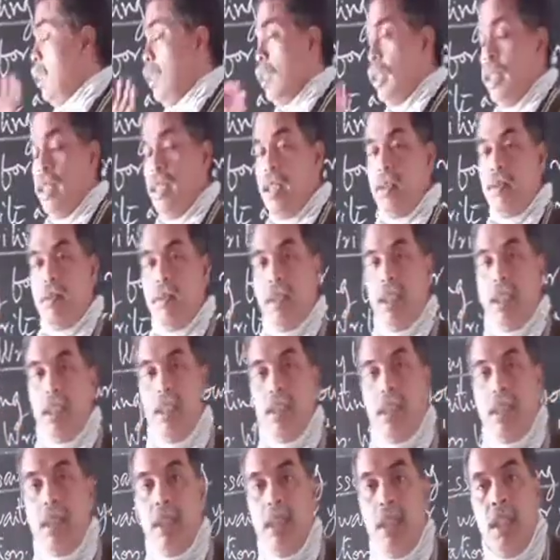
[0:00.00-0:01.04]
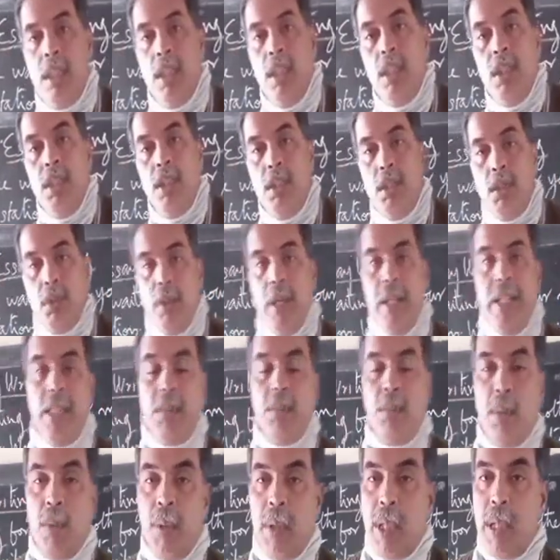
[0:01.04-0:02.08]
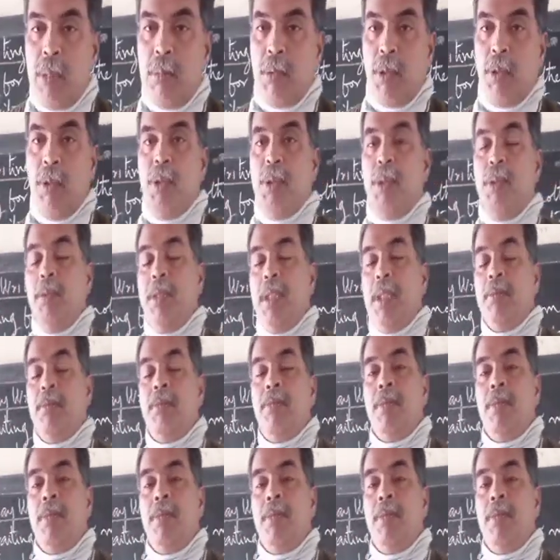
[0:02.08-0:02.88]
that is what is today's program going to be.